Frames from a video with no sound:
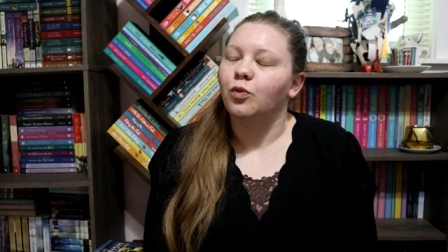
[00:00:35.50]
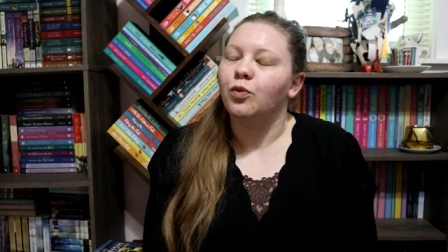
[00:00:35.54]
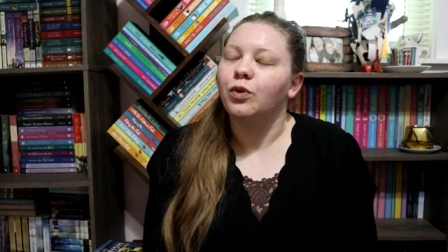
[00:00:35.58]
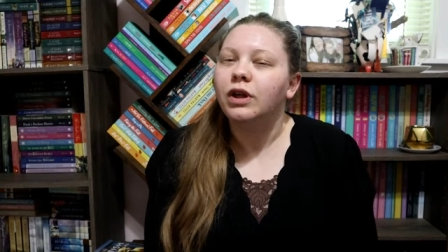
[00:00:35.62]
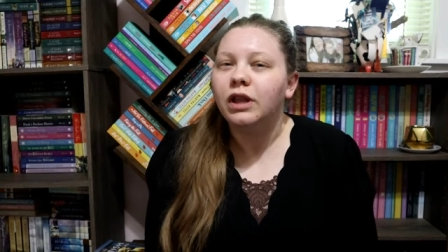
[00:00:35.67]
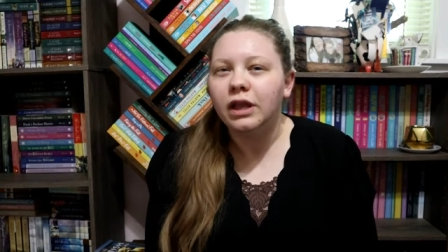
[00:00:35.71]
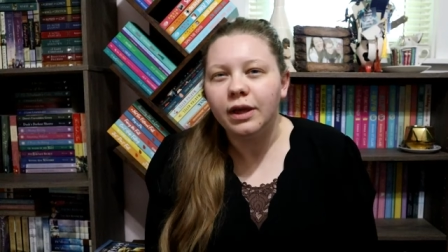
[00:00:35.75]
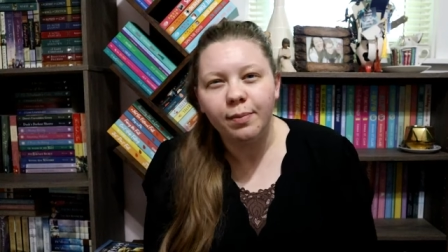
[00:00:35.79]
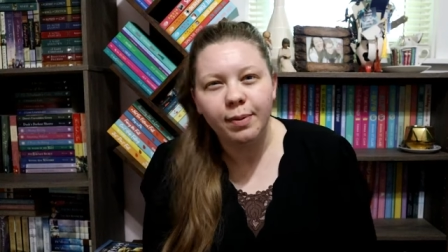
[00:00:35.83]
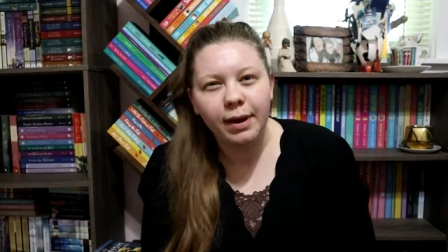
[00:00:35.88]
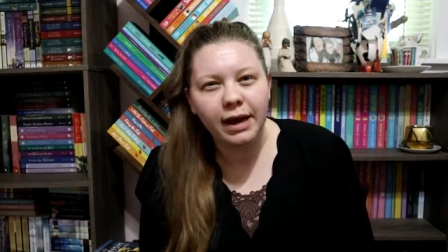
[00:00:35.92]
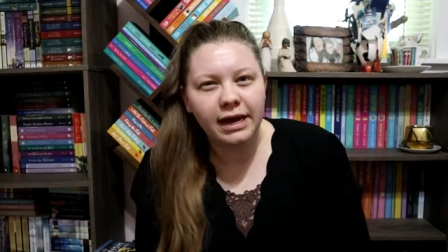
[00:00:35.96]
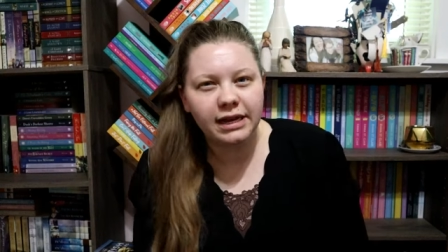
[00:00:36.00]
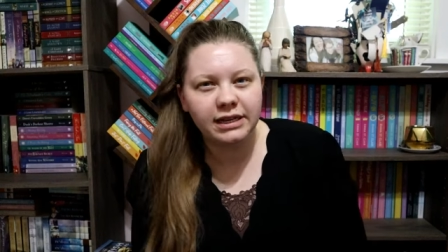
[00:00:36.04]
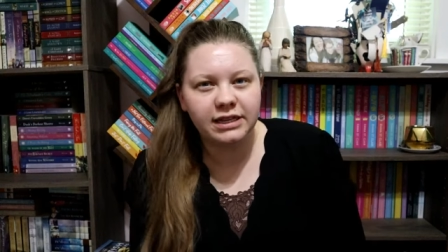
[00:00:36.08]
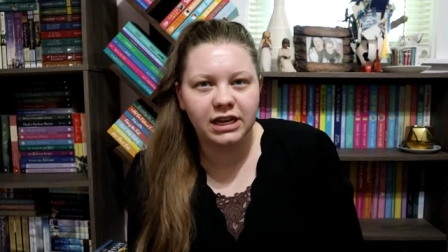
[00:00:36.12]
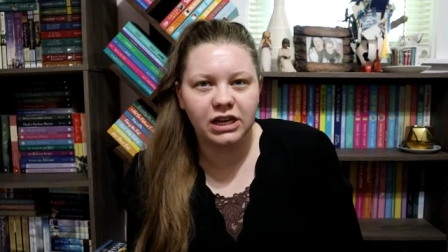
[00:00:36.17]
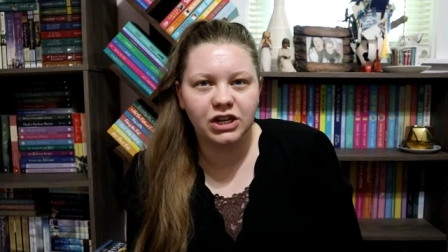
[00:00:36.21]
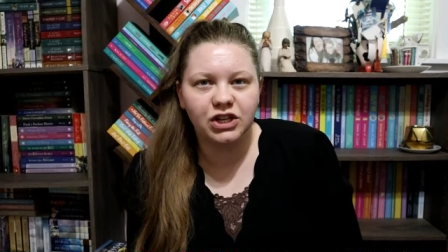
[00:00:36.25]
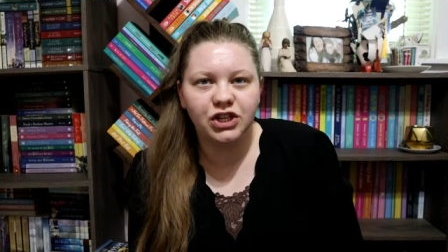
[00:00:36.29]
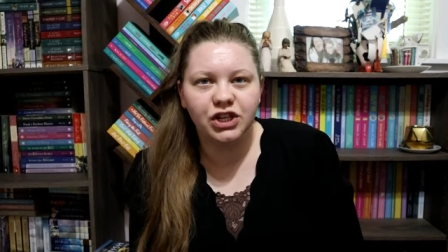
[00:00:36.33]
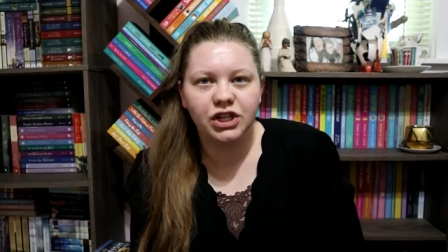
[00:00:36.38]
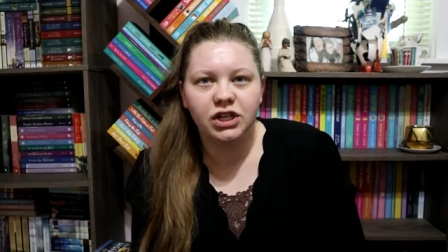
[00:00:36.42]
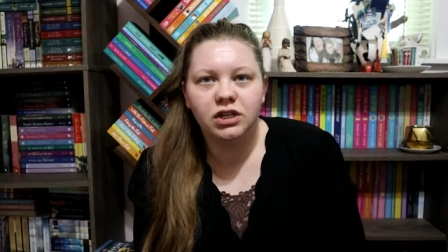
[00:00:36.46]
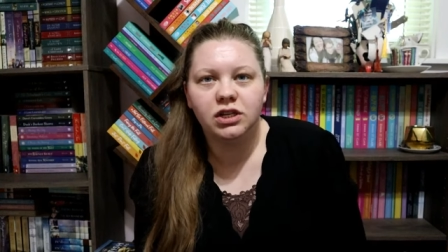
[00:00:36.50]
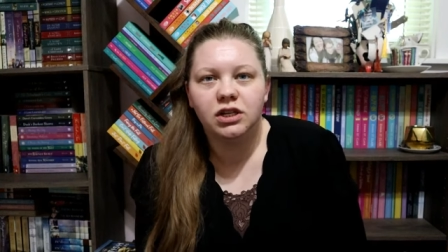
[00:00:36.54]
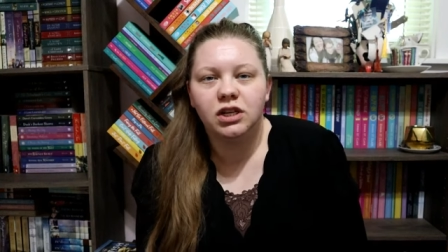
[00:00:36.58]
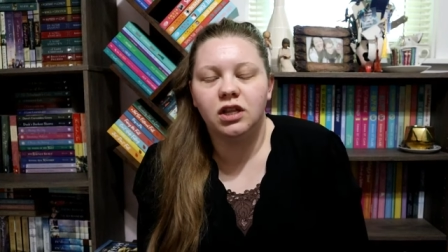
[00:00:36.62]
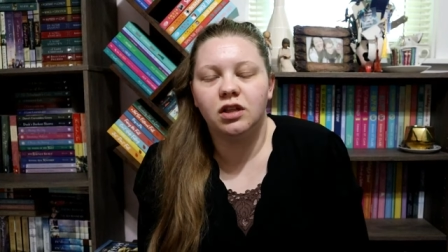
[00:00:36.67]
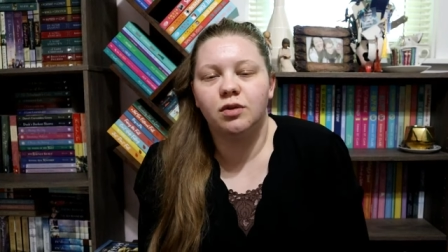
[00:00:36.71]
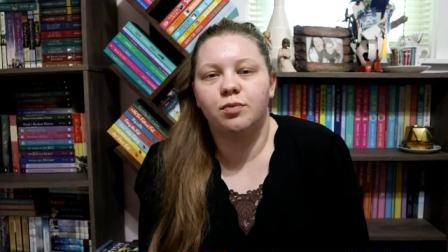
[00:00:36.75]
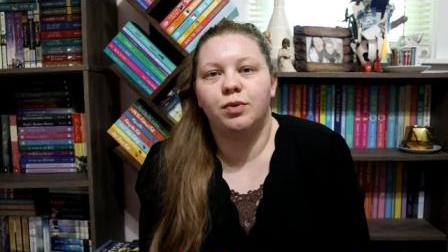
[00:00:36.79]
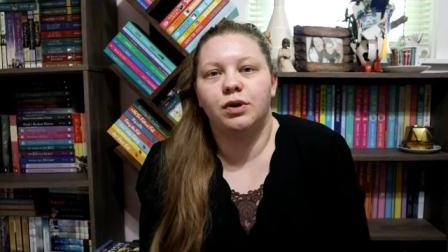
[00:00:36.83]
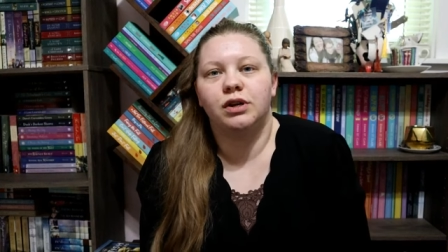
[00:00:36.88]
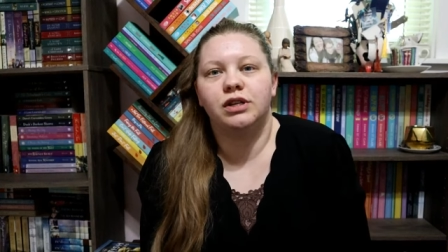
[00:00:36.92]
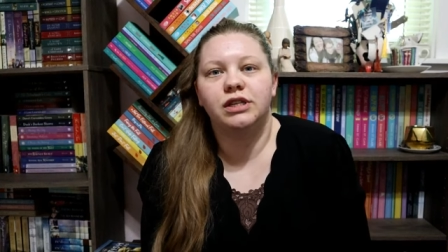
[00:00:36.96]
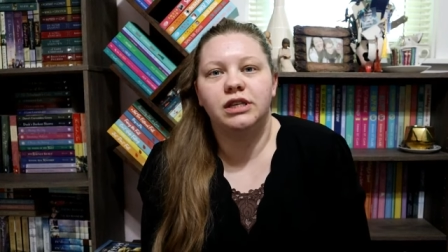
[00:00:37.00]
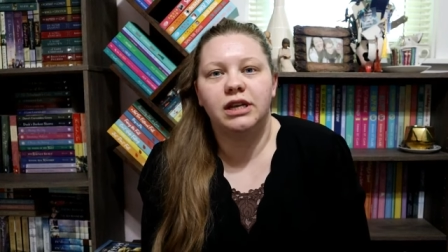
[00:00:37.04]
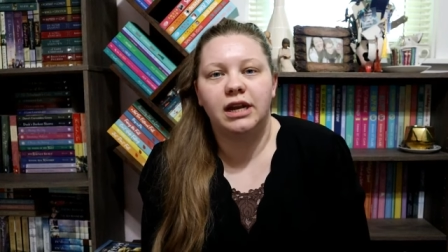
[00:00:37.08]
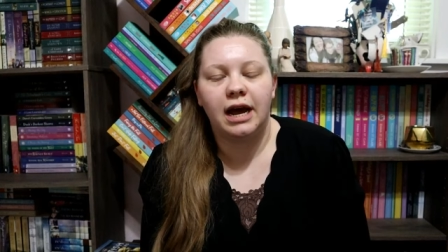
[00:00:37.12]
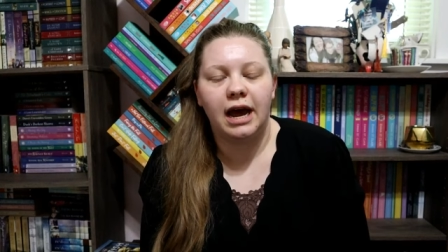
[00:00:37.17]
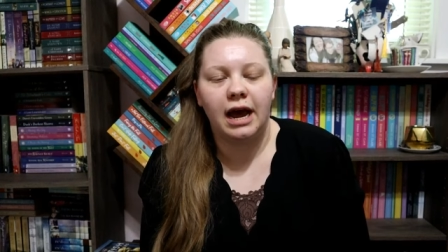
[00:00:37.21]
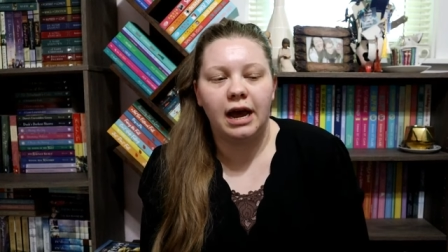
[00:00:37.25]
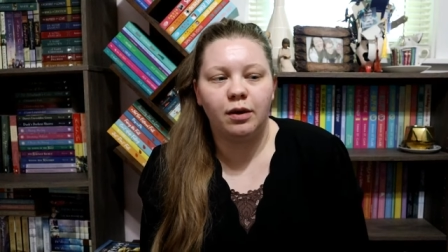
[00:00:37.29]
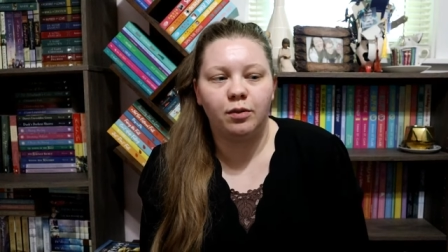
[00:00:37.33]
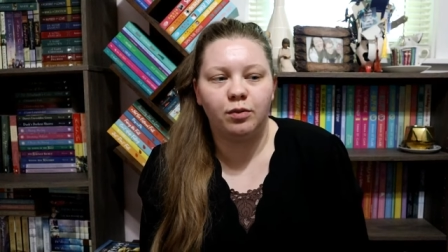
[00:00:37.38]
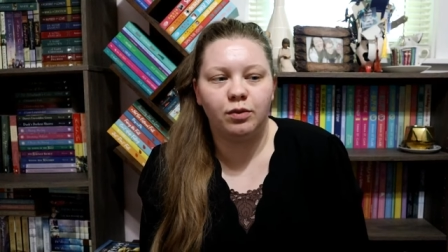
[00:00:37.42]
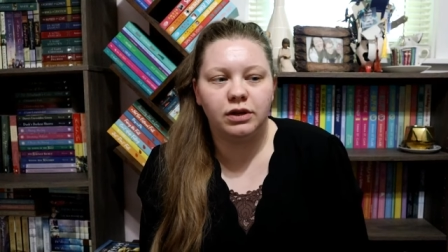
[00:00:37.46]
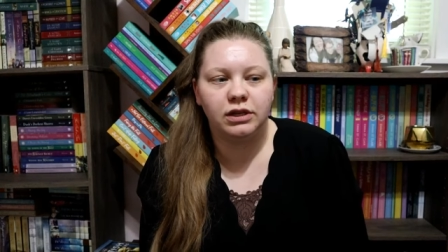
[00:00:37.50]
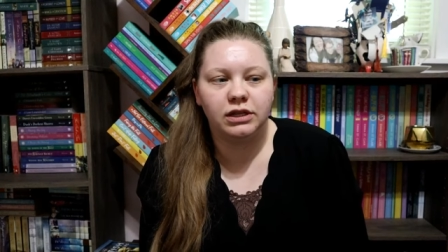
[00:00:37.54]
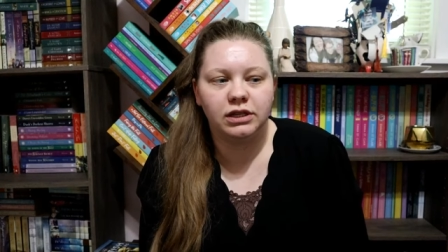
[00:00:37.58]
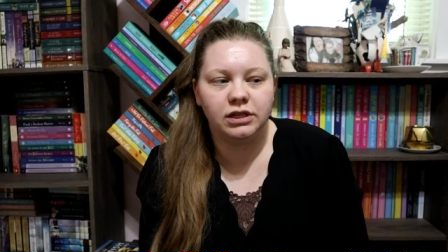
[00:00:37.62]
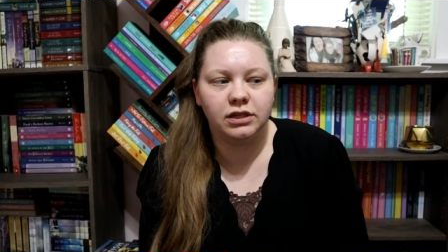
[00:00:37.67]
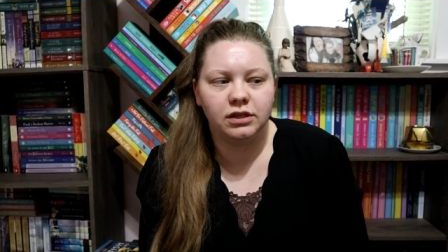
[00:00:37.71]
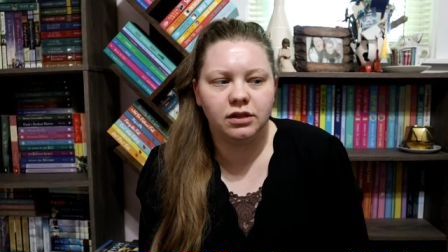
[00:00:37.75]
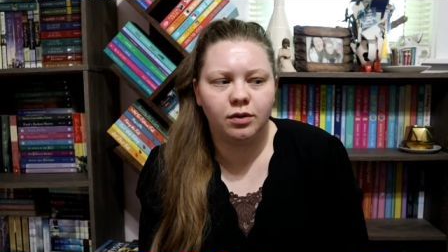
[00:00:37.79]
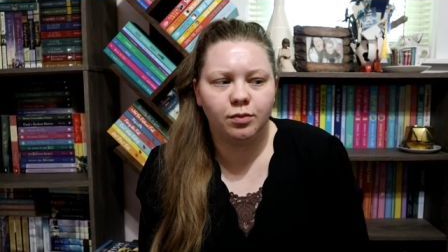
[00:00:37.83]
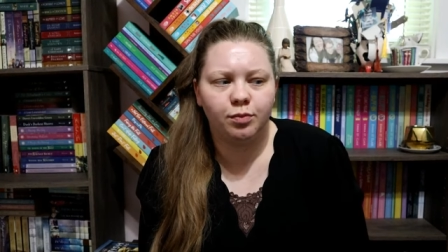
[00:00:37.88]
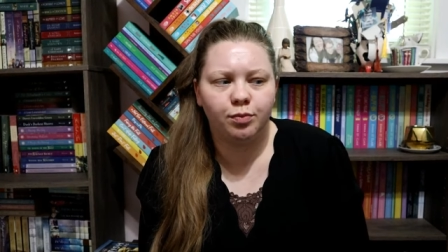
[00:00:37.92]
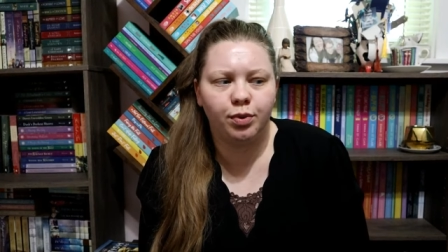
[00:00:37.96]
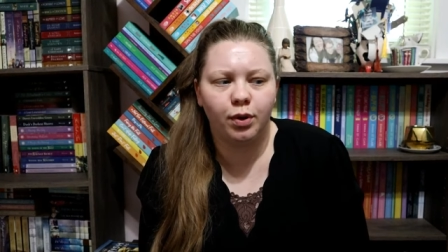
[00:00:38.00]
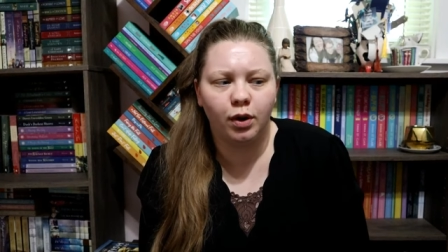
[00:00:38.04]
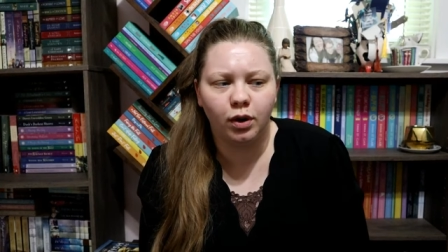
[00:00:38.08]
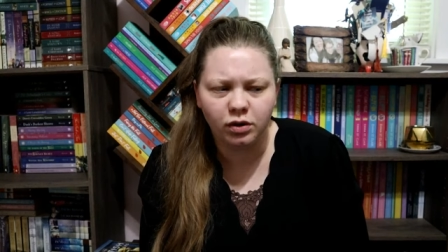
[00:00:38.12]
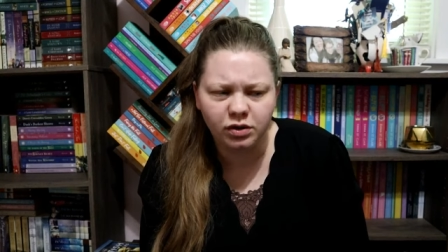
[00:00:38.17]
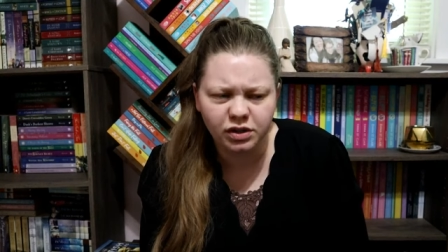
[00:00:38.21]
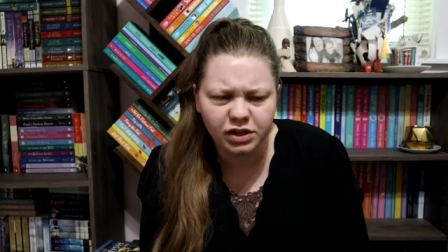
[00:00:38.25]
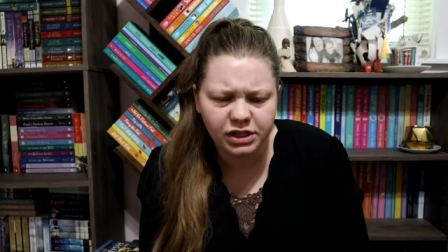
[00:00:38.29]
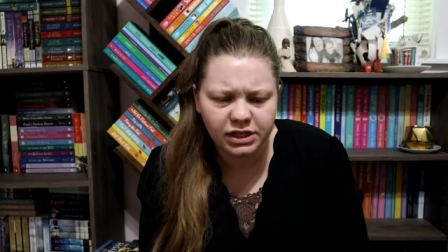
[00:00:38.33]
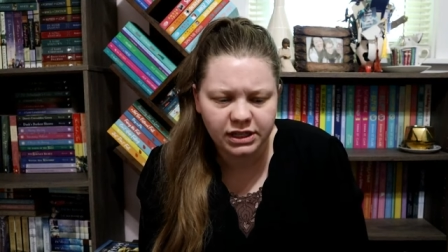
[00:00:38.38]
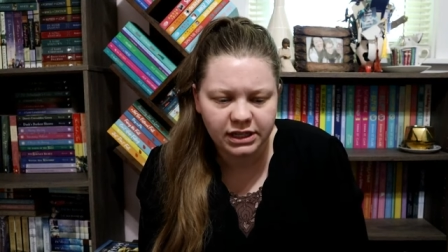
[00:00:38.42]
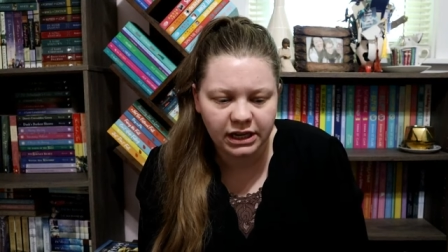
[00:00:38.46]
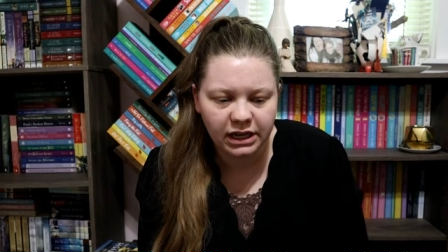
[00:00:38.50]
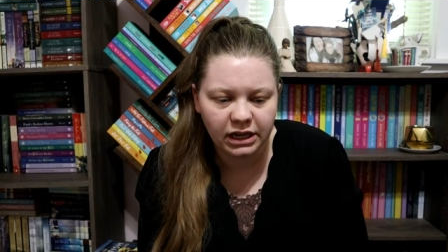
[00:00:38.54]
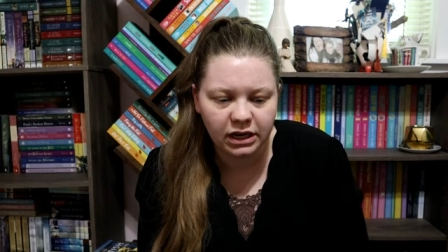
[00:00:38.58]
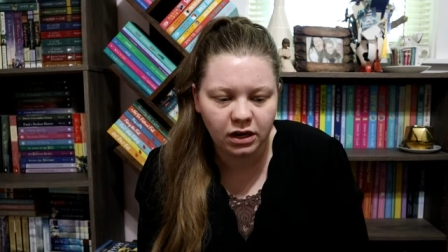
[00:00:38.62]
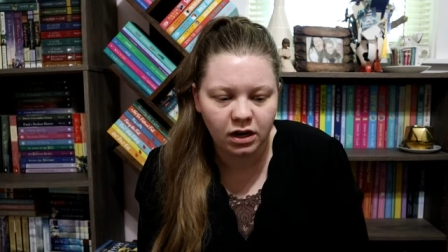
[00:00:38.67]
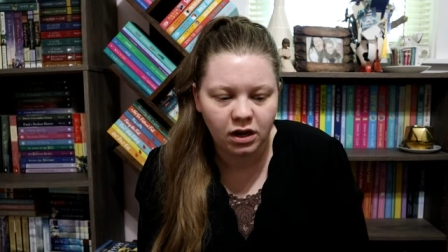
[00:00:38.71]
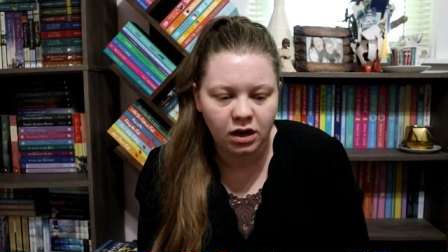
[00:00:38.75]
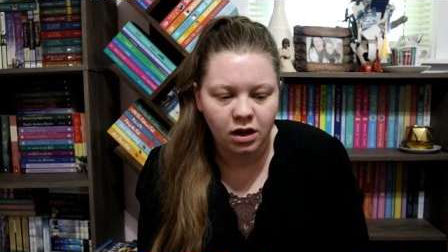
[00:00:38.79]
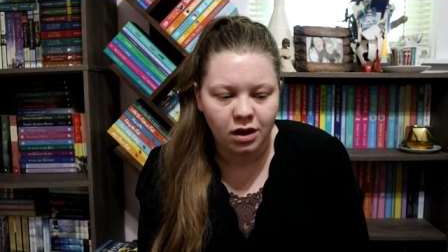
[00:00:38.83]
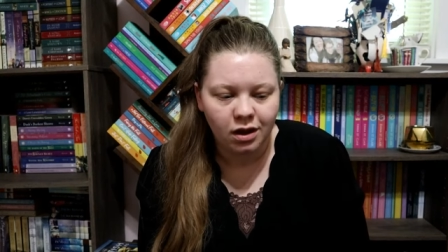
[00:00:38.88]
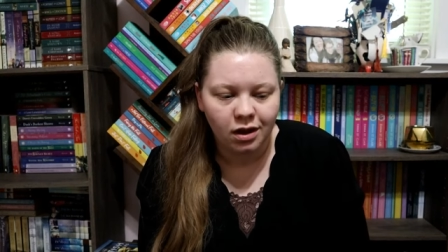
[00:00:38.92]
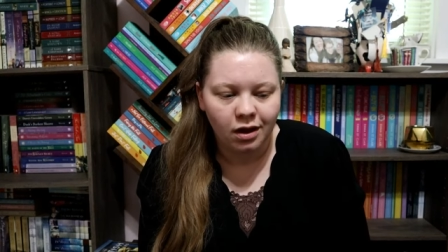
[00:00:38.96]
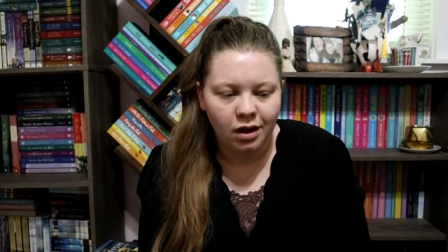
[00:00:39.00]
really pay attention to the books that I was purchasing.